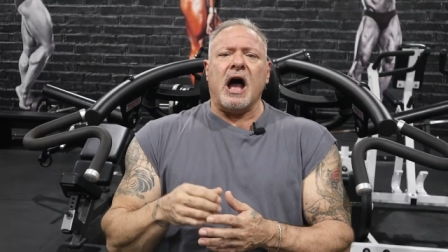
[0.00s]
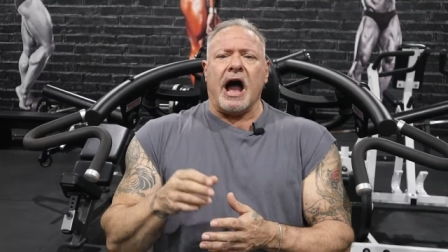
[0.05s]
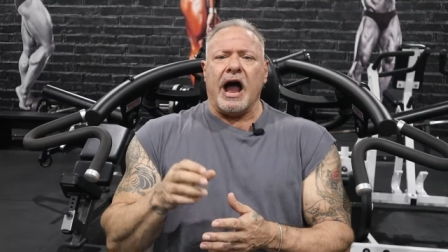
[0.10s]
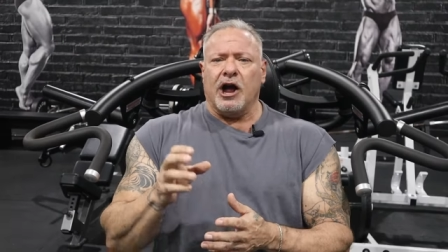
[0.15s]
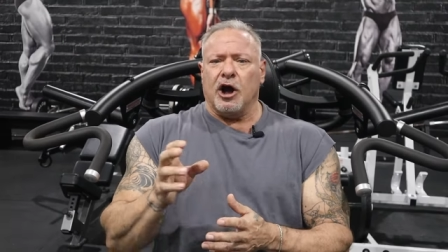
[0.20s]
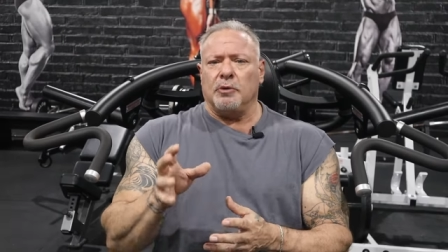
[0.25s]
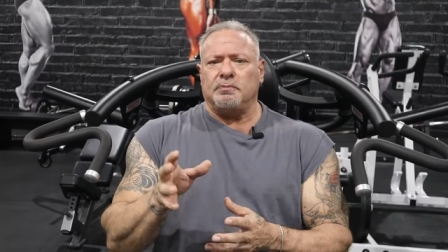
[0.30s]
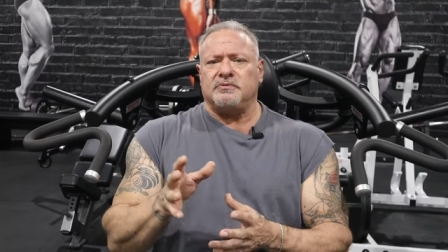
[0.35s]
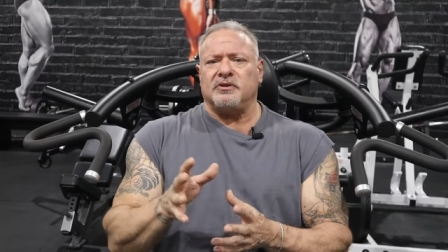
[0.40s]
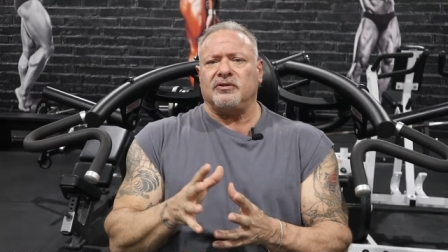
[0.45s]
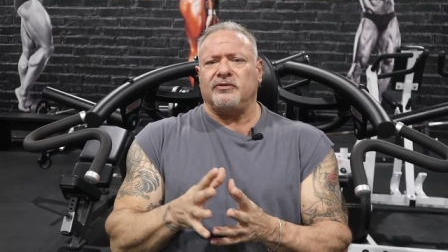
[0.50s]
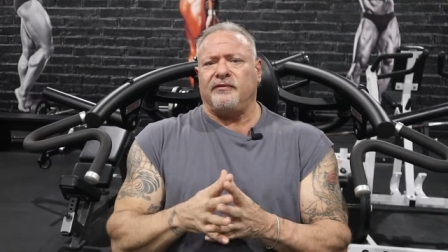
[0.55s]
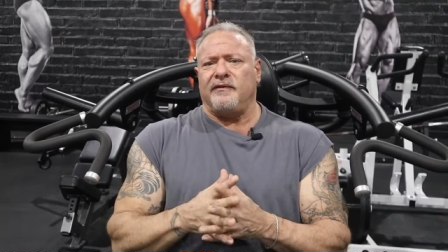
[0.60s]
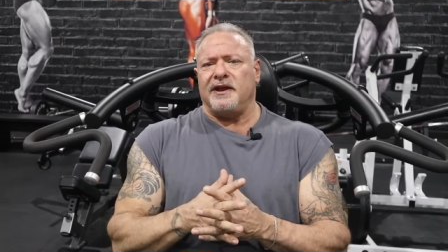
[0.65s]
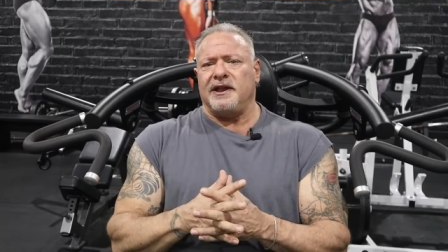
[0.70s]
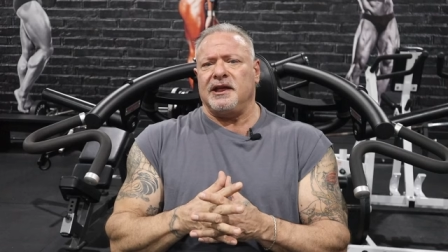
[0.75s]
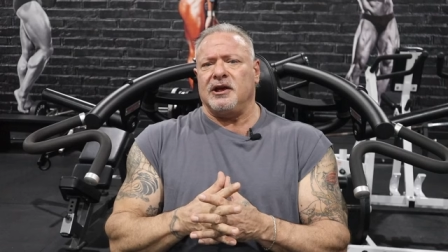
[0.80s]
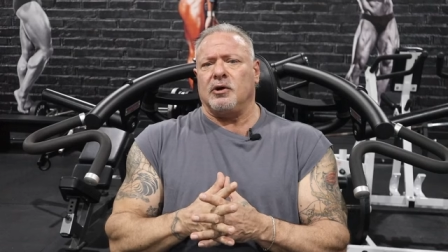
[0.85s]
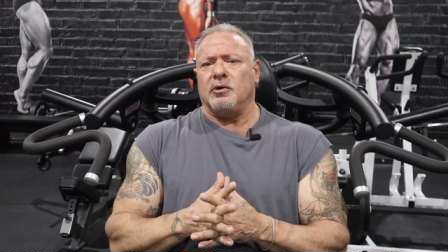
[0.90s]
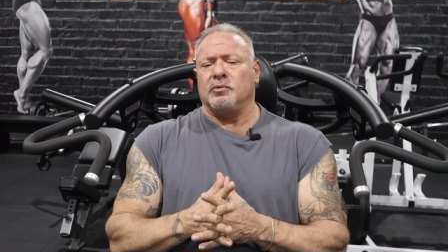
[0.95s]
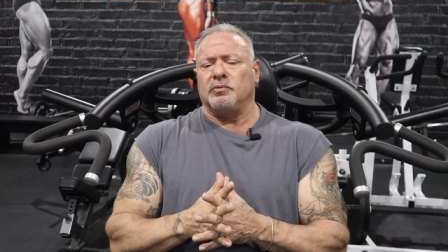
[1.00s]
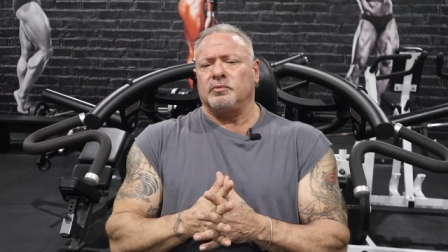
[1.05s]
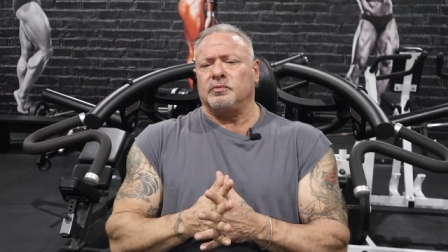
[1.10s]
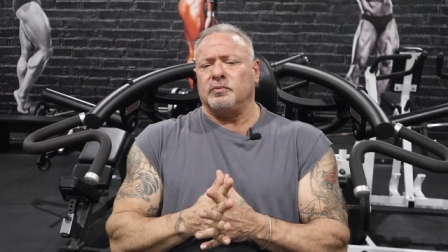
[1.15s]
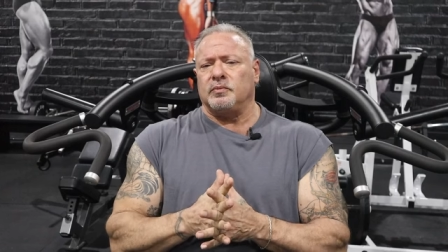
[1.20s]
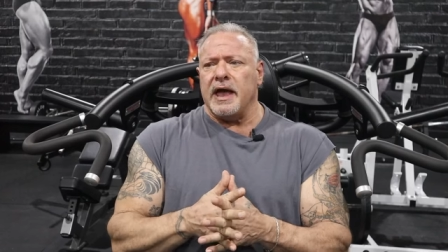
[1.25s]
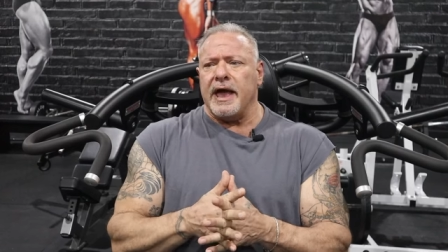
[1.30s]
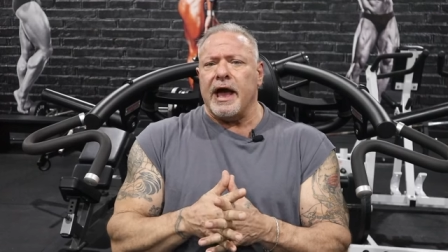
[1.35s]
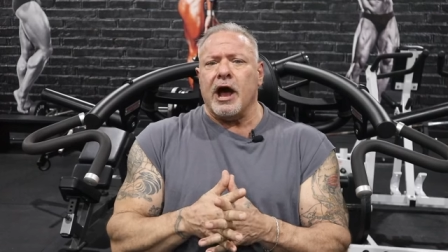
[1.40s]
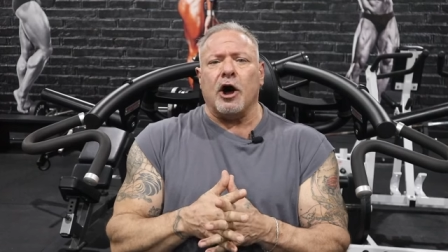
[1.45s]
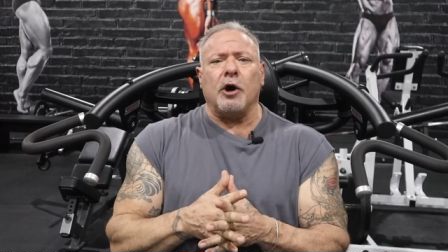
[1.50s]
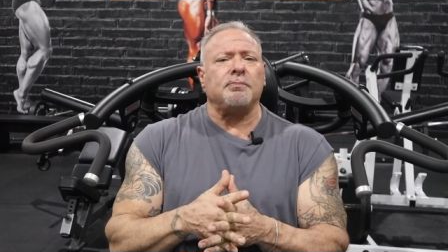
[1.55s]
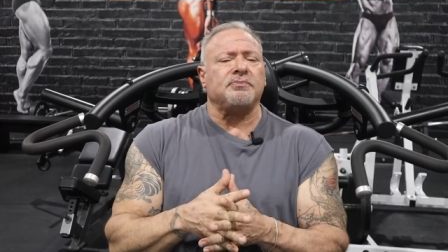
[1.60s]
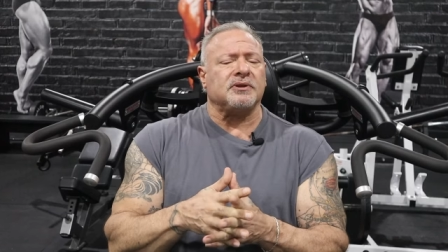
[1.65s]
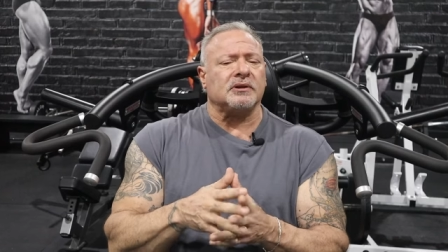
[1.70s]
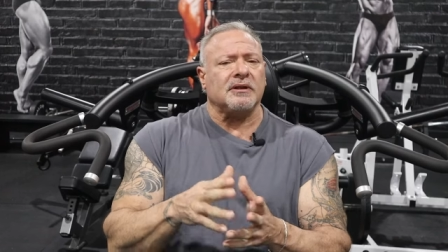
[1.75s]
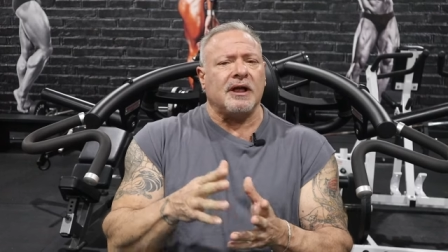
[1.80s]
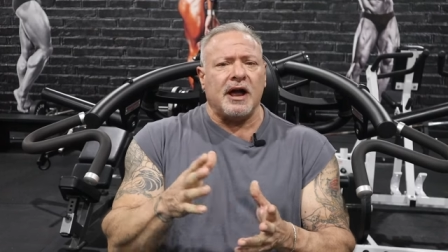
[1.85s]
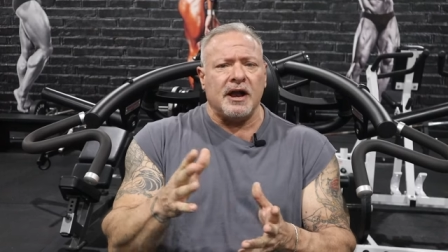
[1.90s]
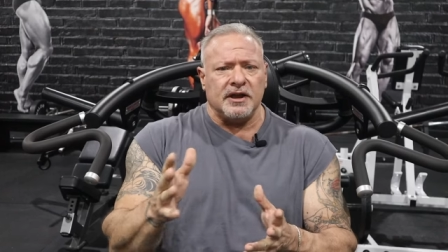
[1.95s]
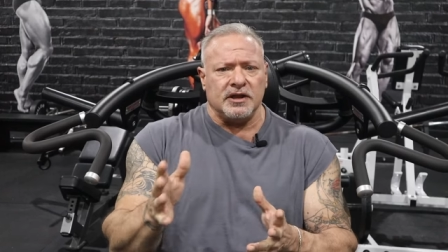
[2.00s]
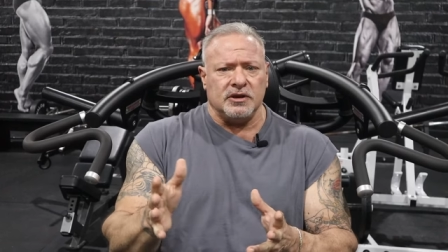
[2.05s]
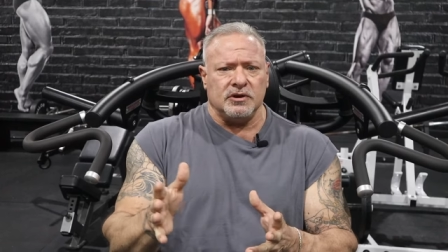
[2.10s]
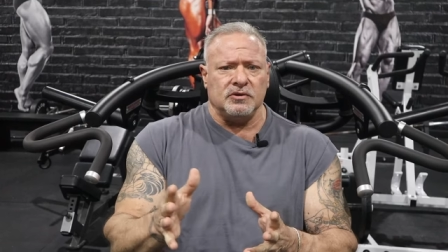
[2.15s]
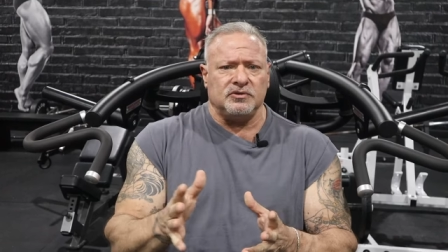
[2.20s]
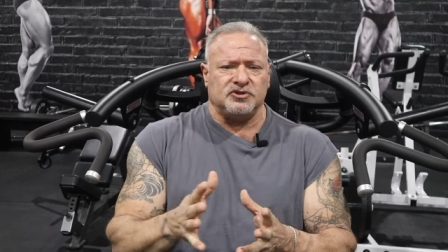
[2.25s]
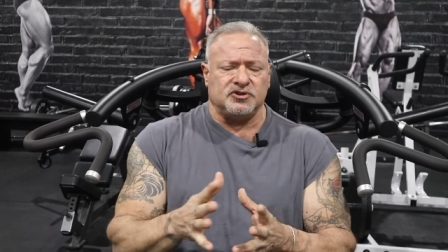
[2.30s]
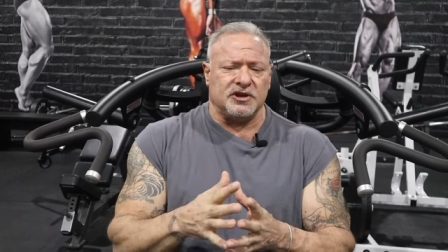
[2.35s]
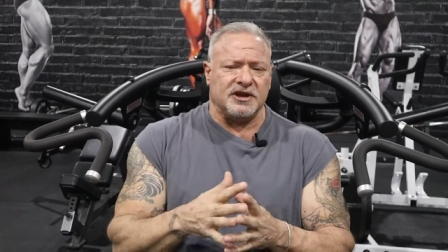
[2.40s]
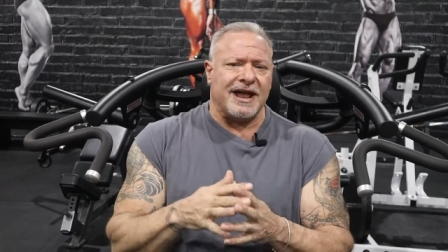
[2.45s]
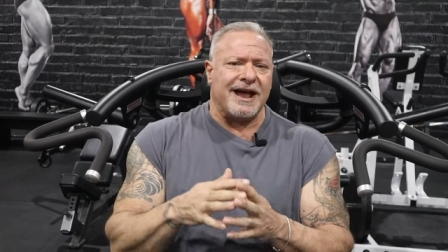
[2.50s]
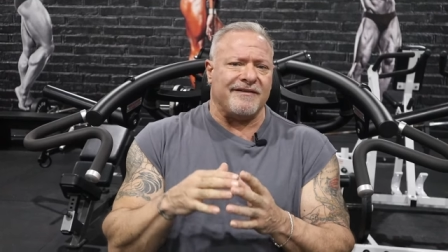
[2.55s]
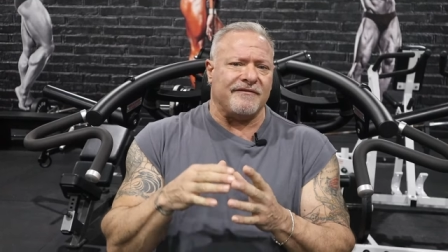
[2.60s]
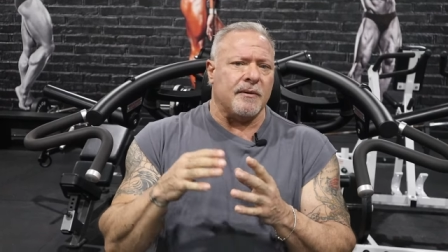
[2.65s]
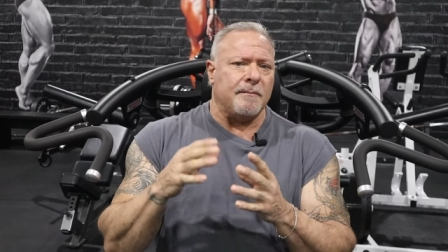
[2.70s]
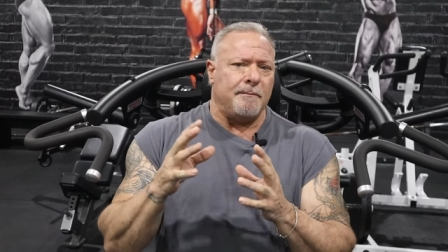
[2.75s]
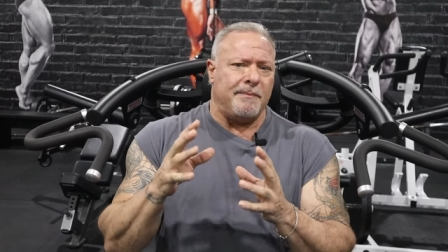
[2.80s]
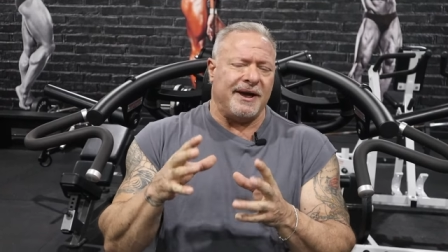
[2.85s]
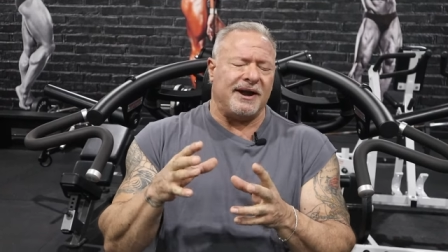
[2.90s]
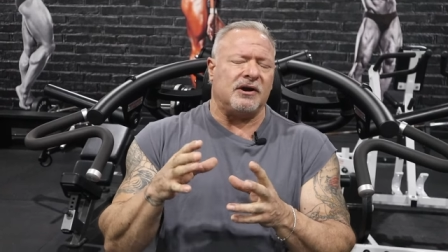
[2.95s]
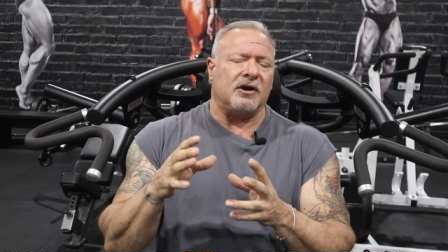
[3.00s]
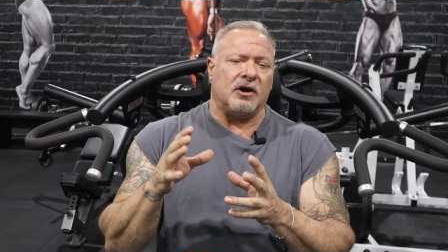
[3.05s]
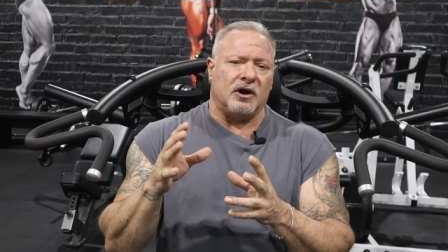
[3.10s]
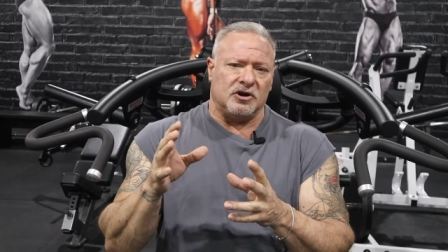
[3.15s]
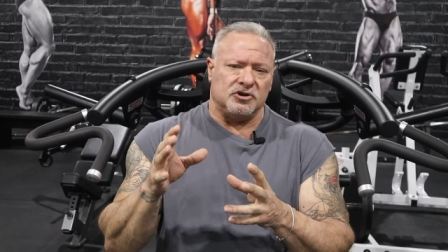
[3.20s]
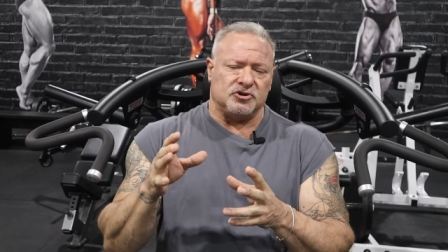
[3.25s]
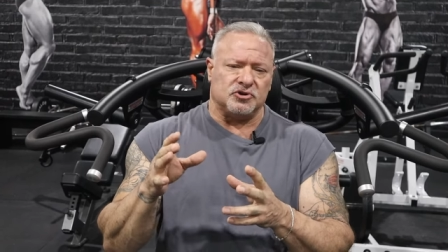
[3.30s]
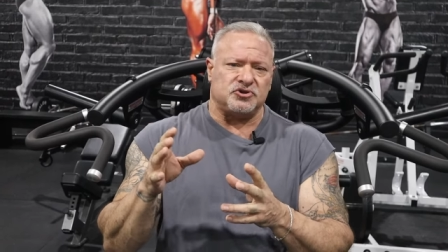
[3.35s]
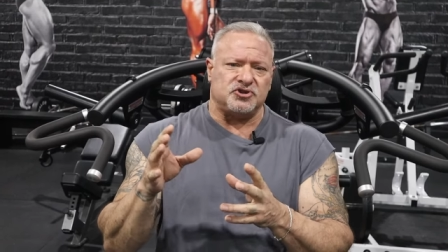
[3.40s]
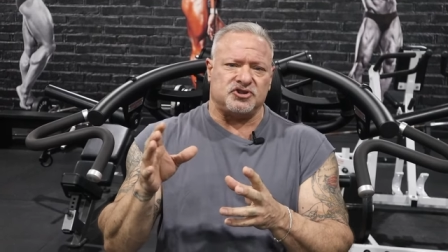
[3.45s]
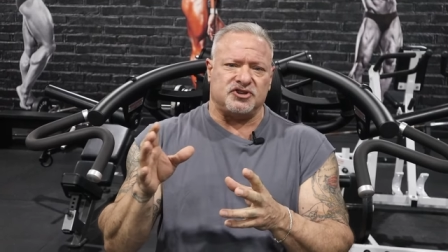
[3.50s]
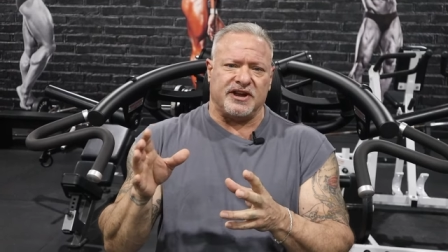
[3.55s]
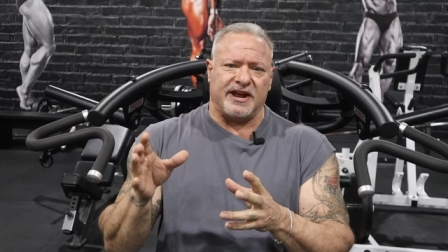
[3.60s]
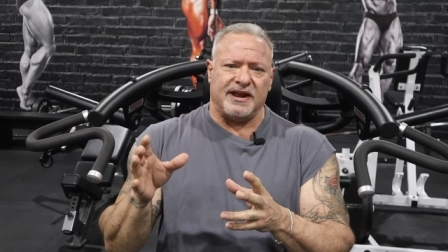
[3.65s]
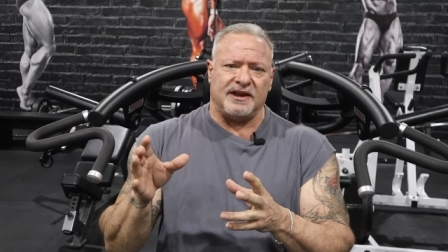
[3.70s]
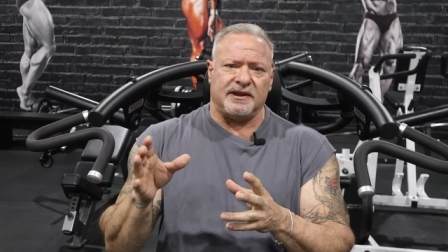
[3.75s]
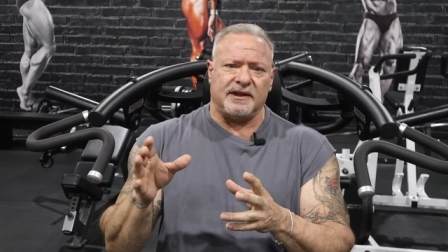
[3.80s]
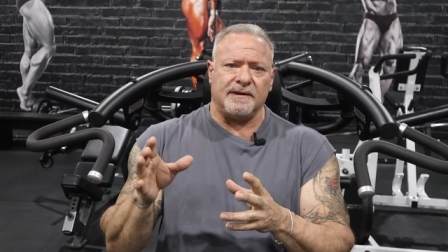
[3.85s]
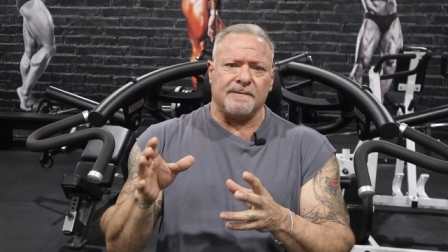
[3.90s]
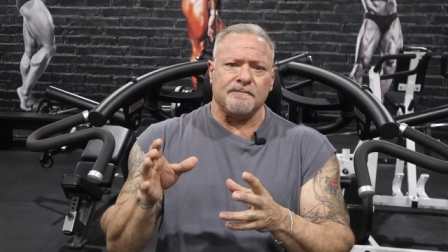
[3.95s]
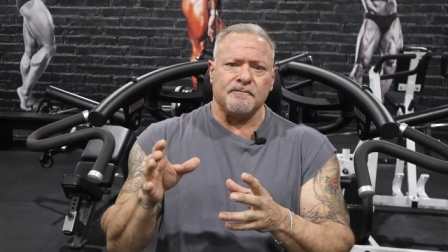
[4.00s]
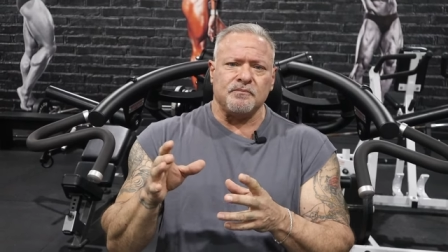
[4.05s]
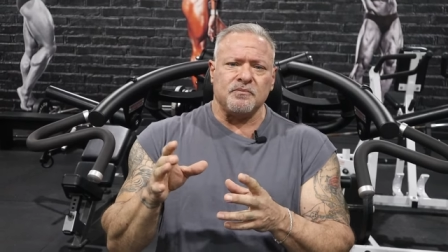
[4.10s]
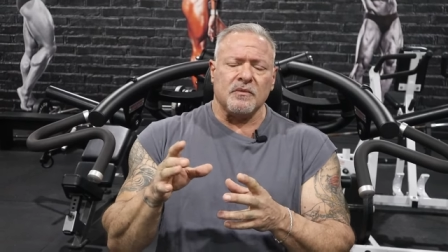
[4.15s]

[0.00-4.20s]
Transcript: I hope this video helped a lot of you so you have a better understanding.